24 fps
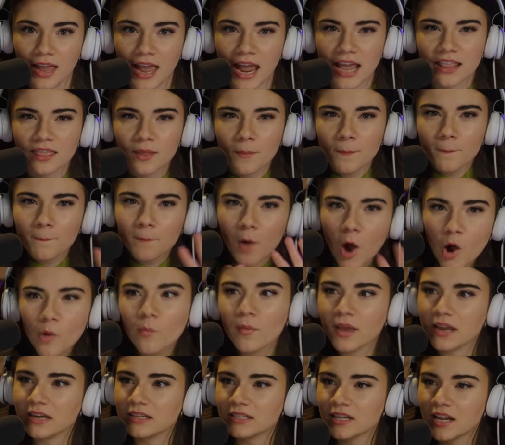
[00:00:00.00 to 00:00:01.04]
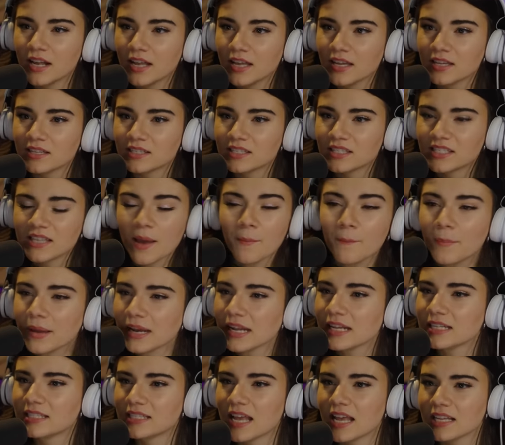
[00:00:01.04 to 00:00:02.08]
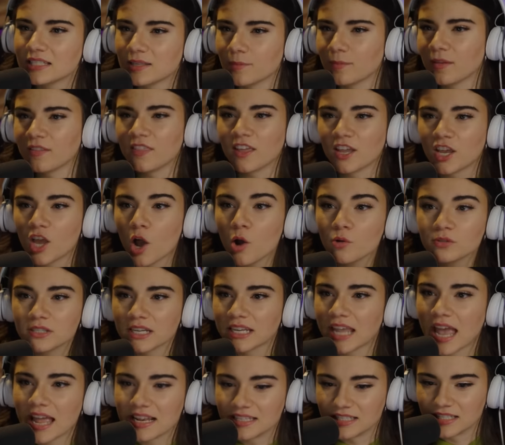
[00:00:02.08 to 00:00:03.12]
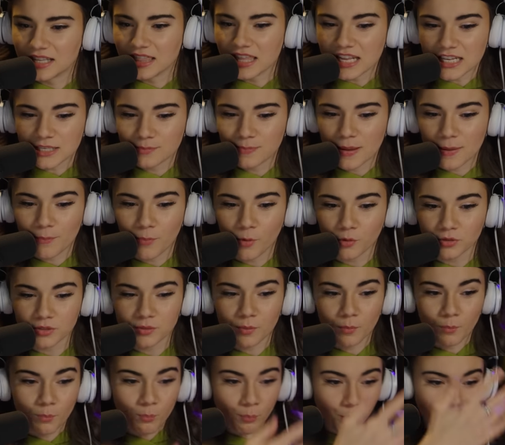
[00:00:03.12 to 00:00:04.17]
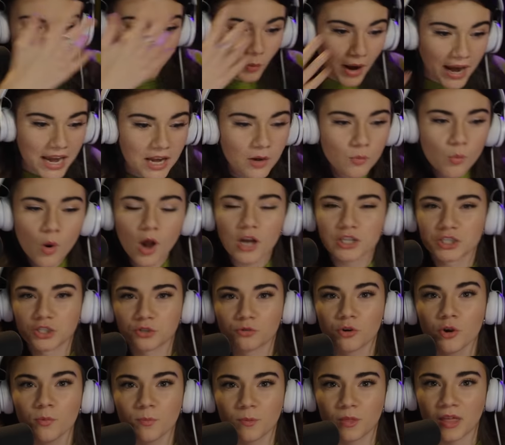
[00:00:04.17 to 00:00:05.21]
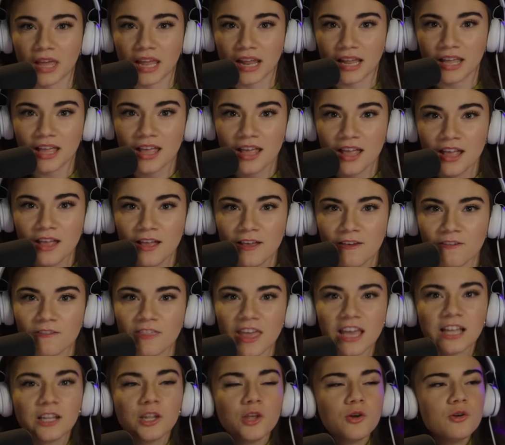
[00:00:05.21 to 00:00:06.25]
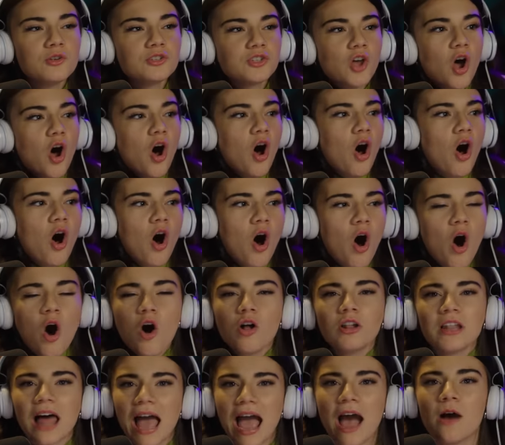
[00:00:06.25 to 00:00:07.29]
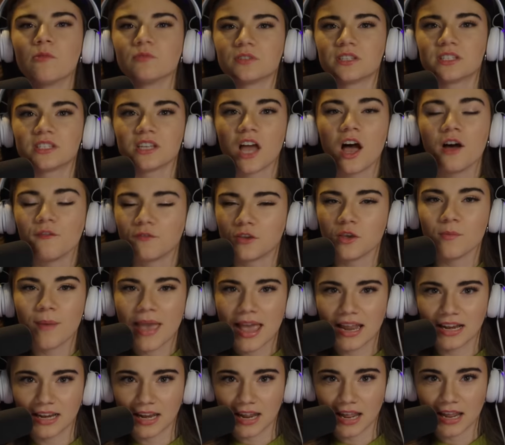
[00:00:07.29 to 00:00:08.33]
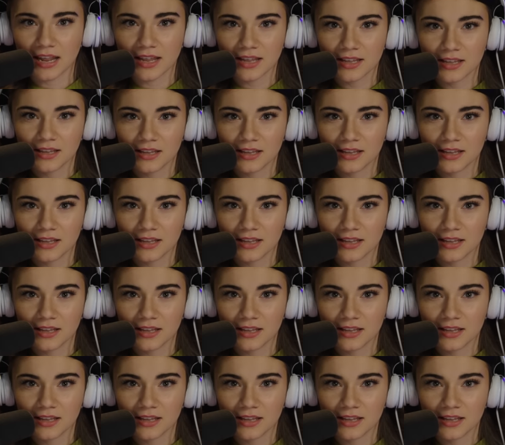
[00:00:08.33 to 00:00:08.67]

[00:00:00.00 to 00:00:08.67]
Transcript: And the moment somebody says something that goes against these people's brainwashed groupthink, they lose all ounce of humanity.